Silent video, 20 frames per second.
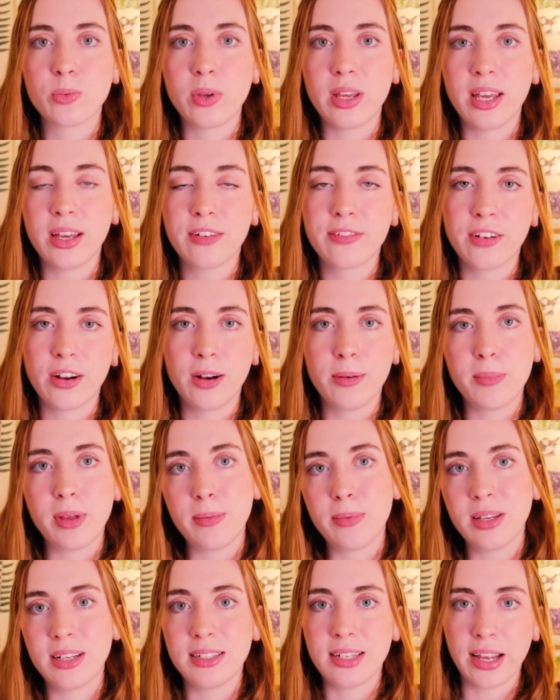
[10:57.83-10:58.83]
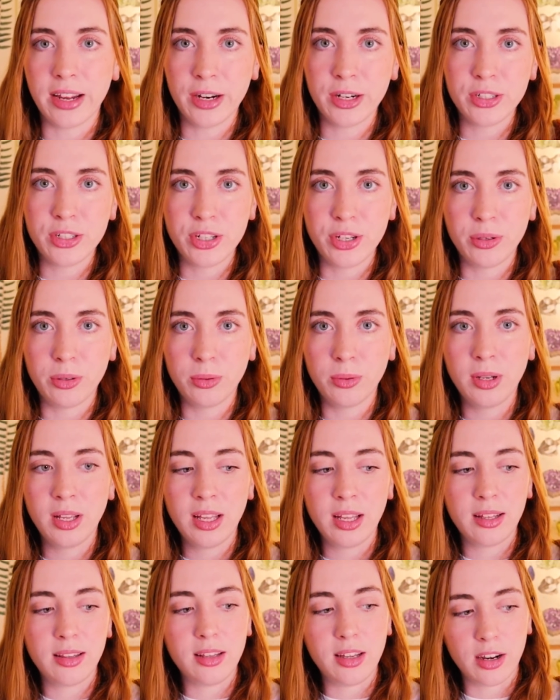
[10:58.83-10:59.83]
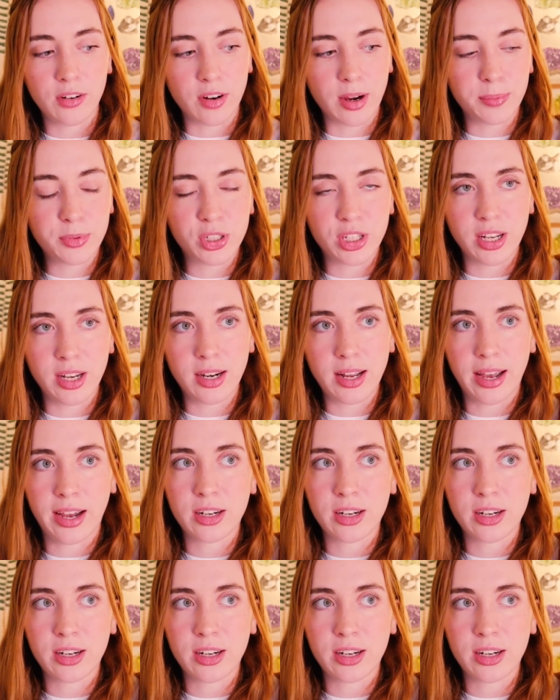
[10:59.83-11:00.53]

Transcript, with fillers: week for maybe a day or two, the eruption